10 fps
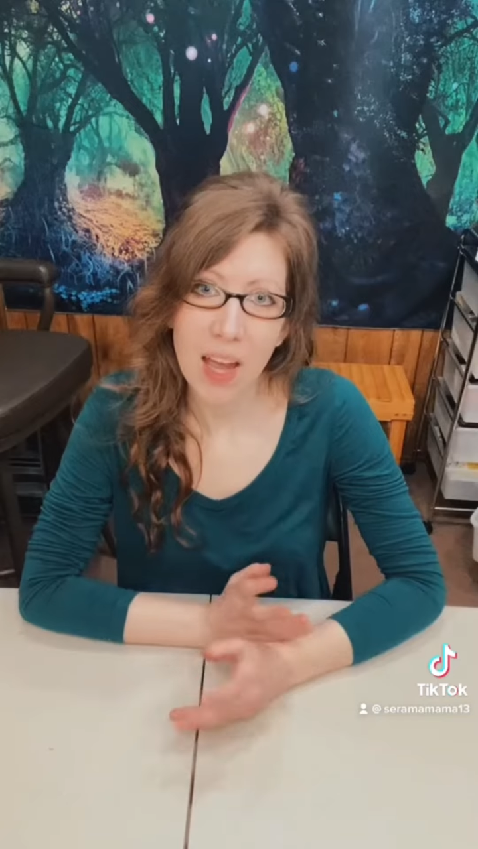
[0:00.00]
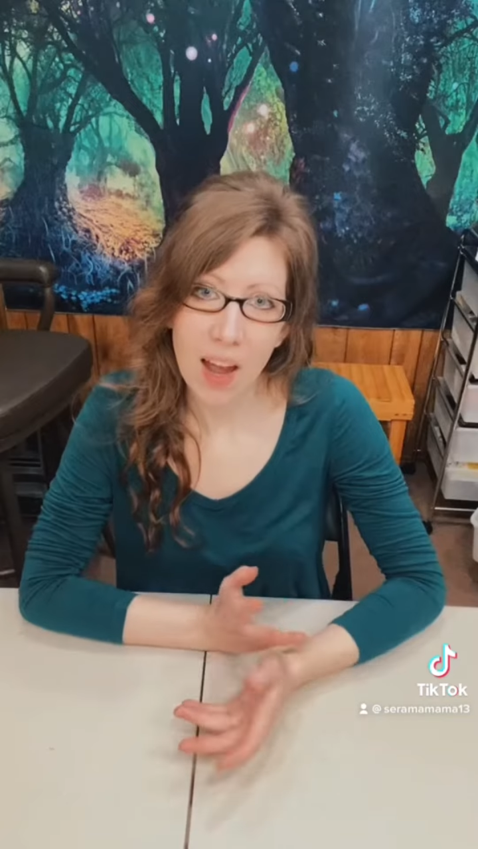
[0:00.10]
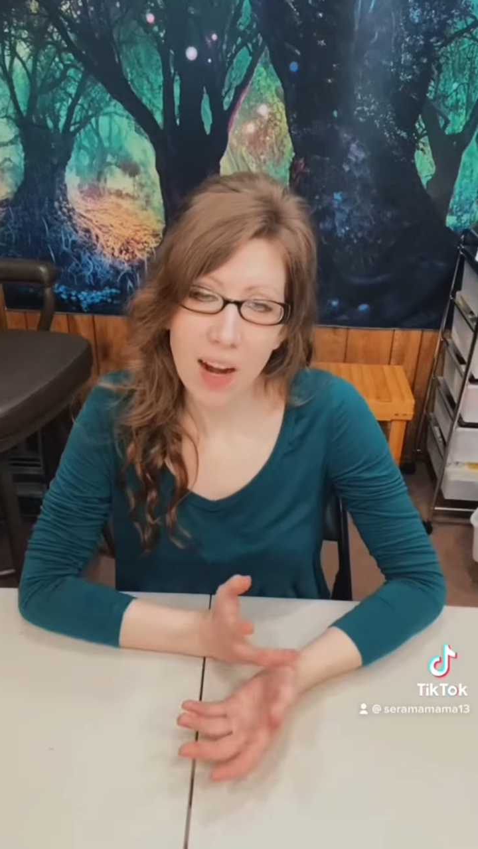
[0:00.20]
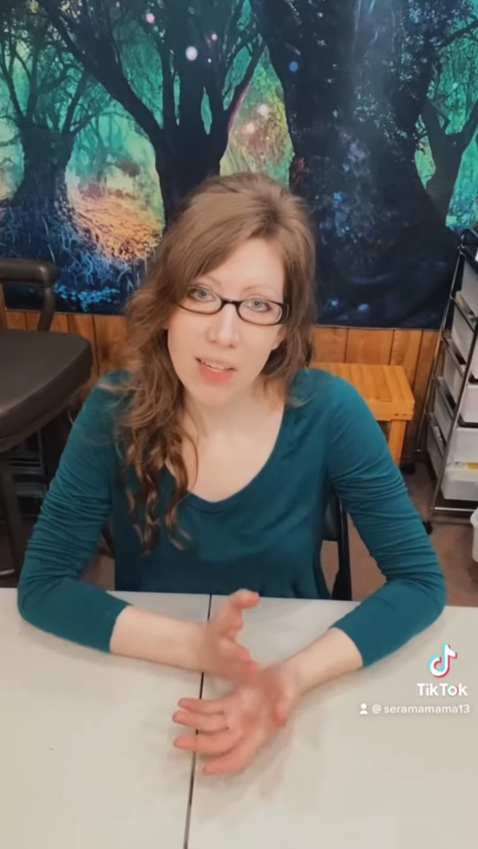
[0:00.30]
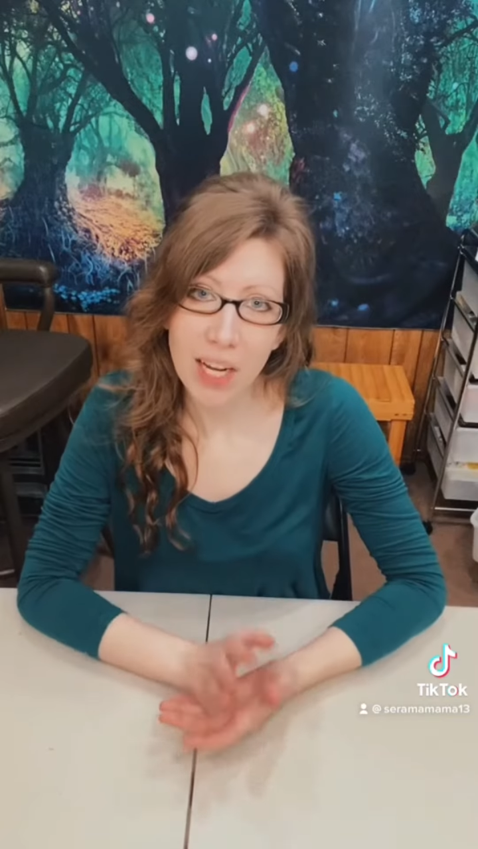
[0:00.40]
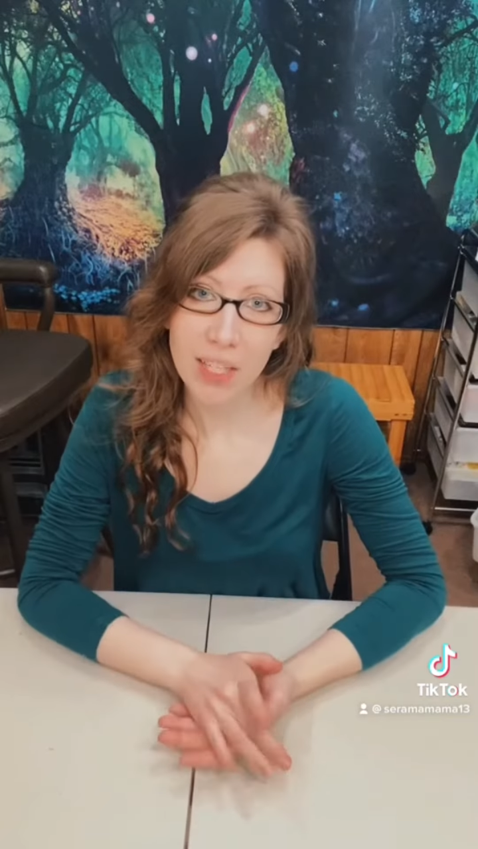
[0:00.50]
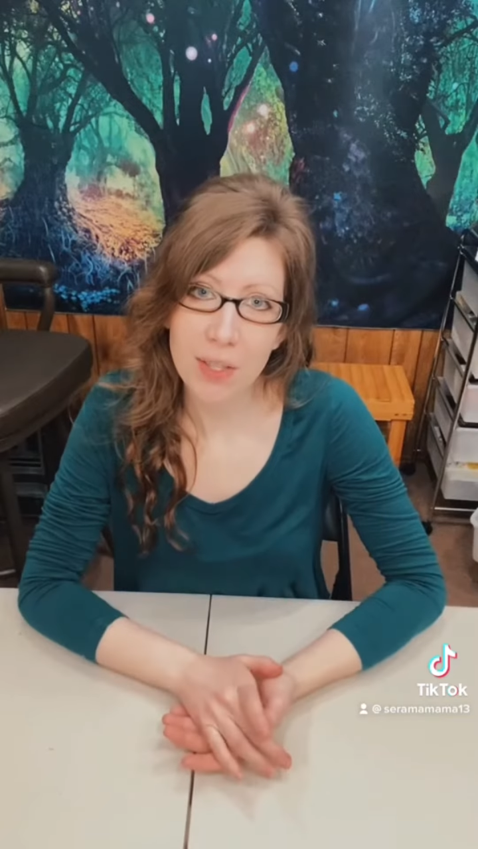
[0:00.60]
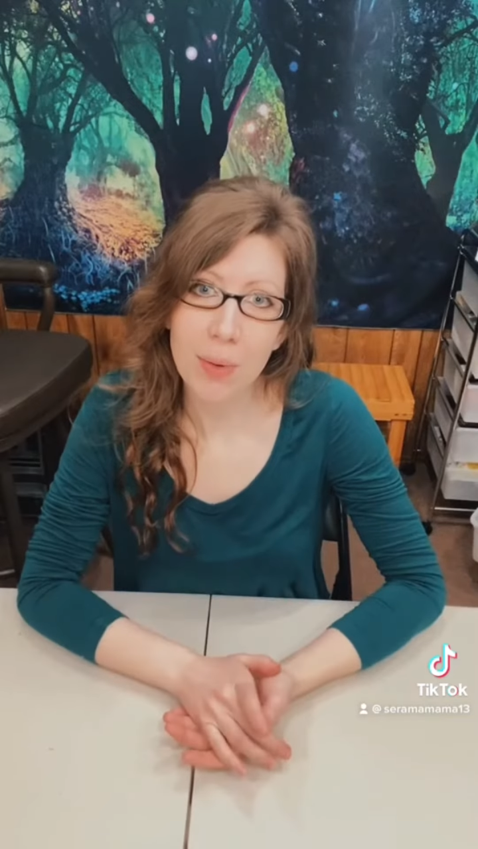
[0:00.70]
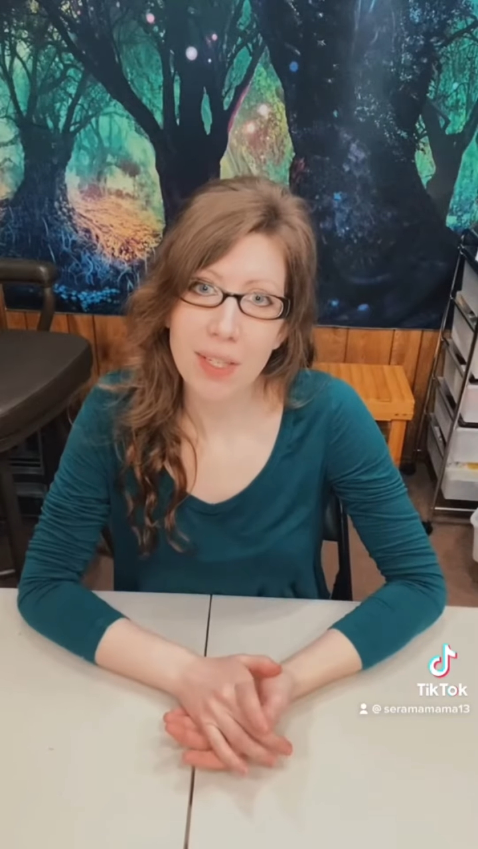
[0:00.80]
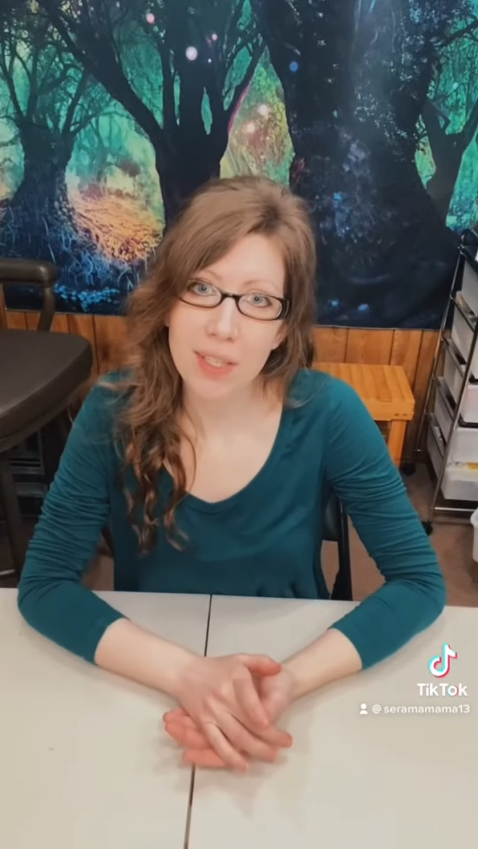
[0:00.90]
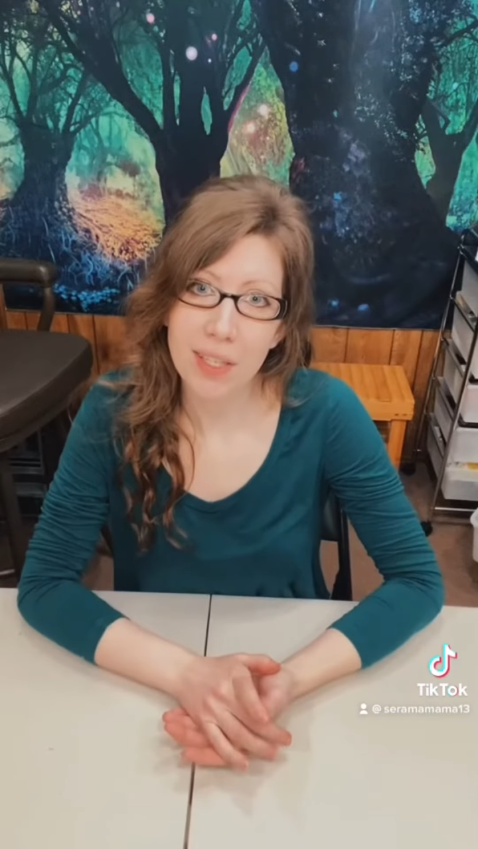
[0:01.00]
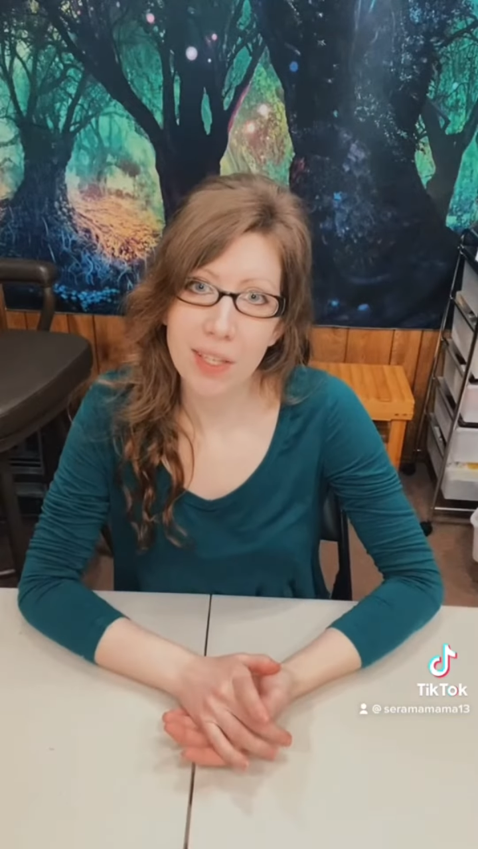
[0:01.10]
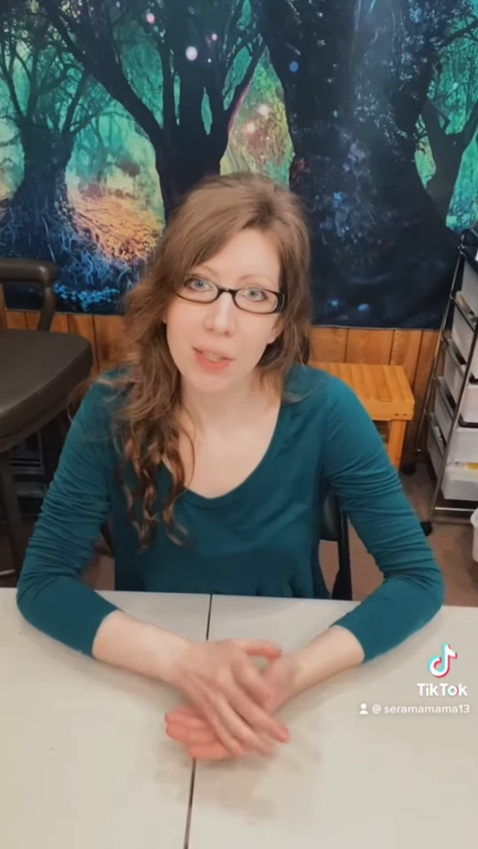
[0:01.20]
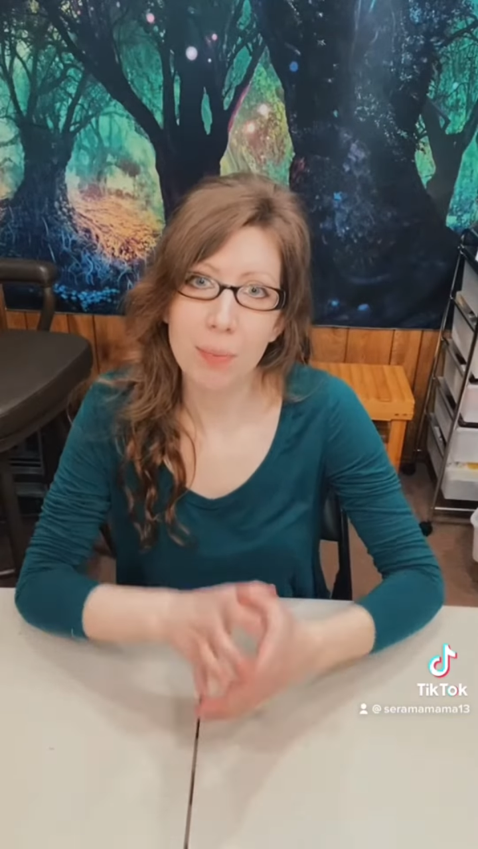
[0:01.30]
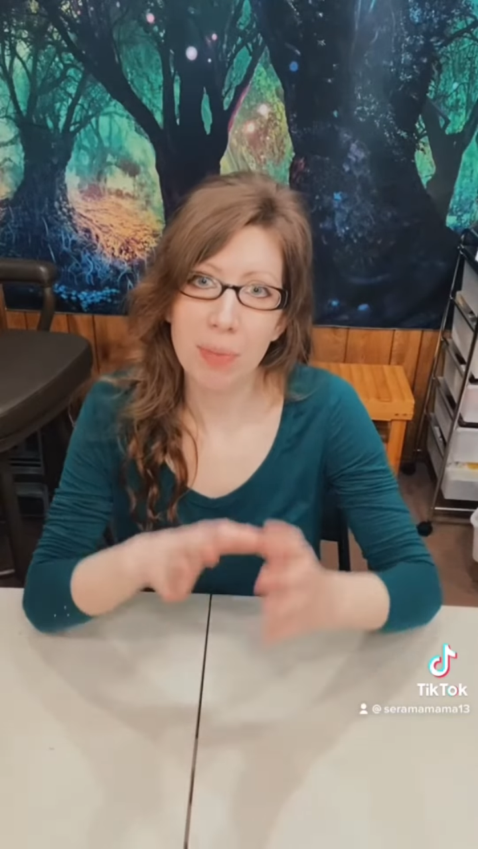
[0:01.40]
Hardneck is going to
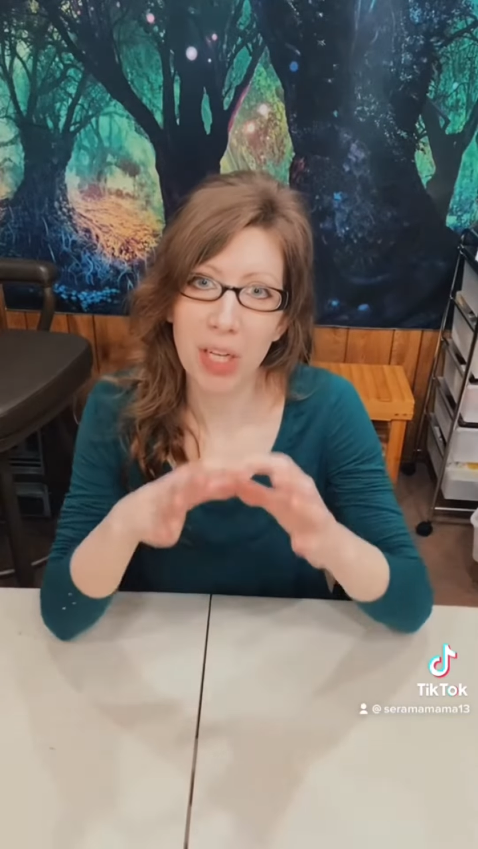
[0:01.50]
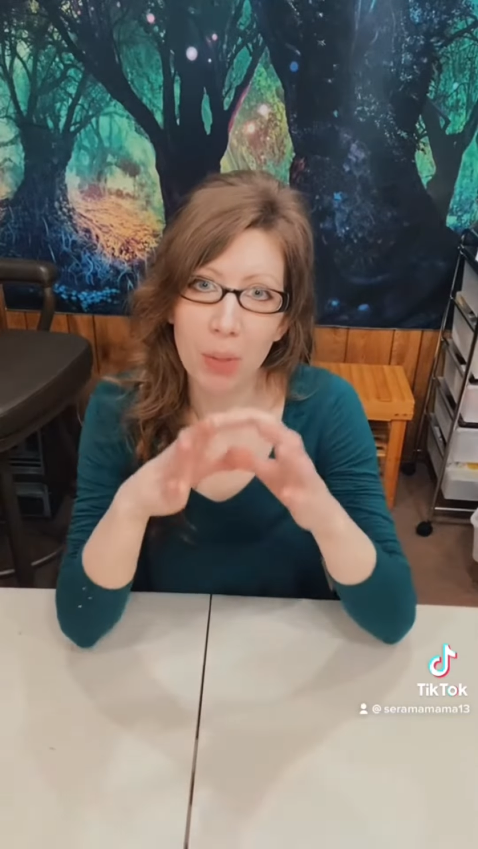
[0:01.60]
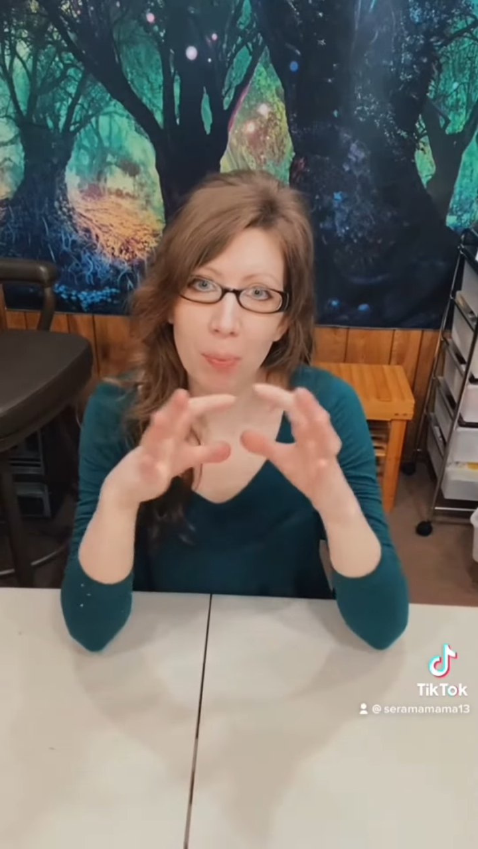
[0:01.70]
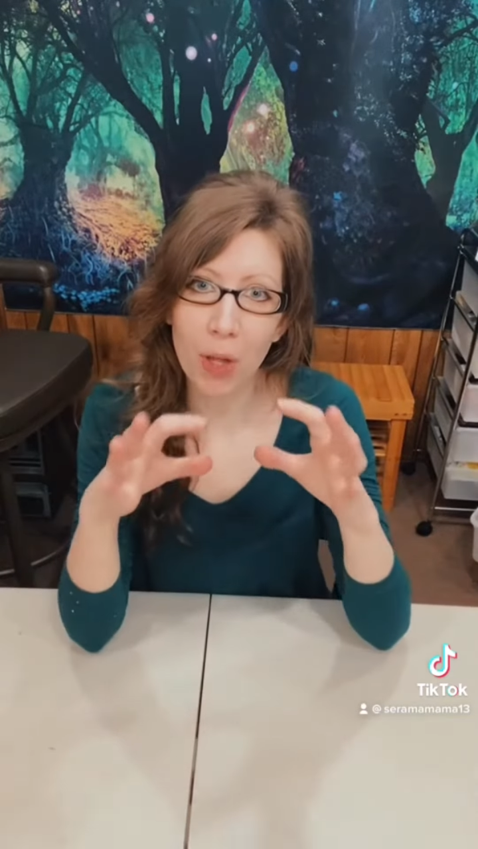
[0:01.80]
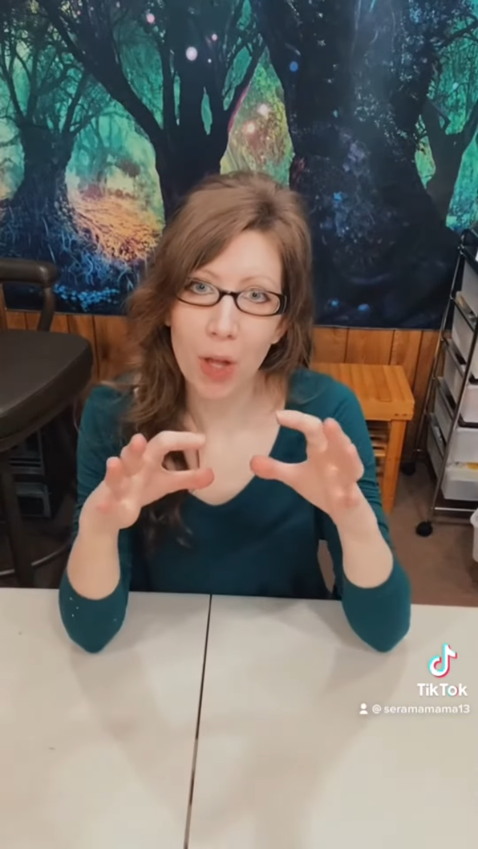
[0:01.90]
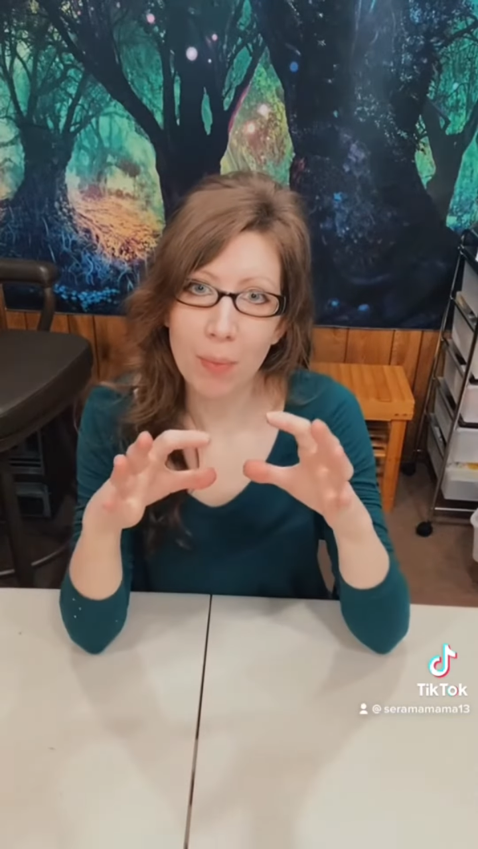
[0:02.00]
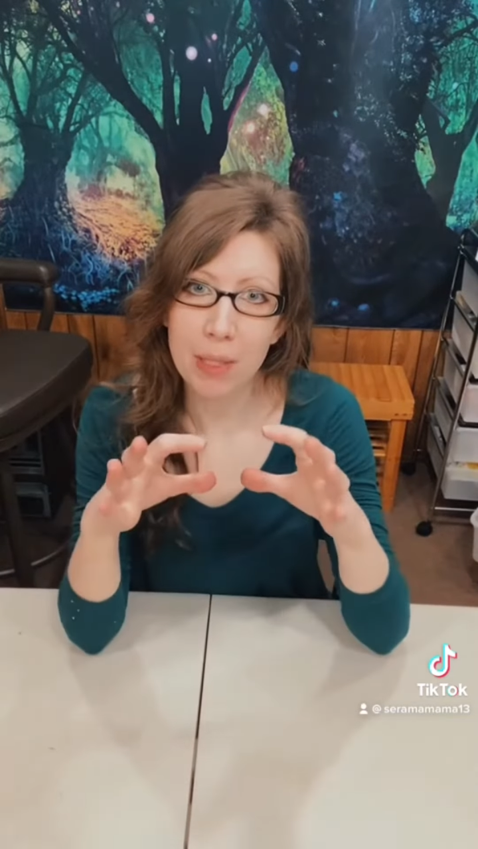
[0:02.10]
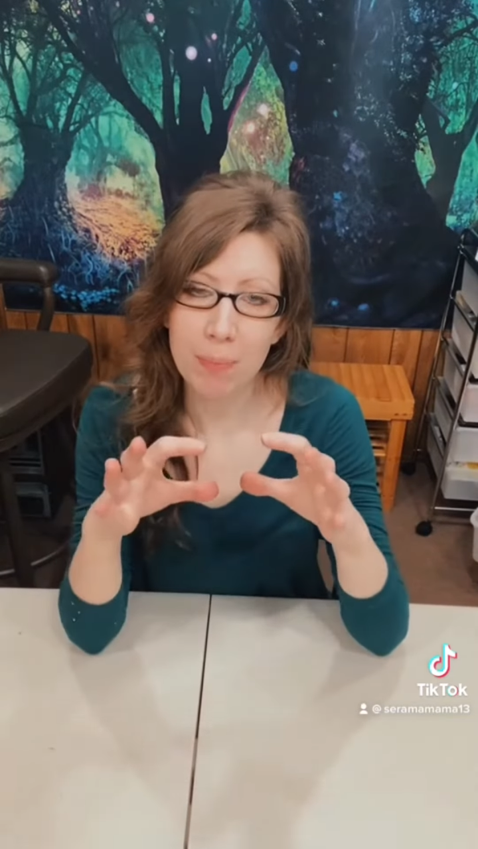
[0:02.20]
yield bigger bulbs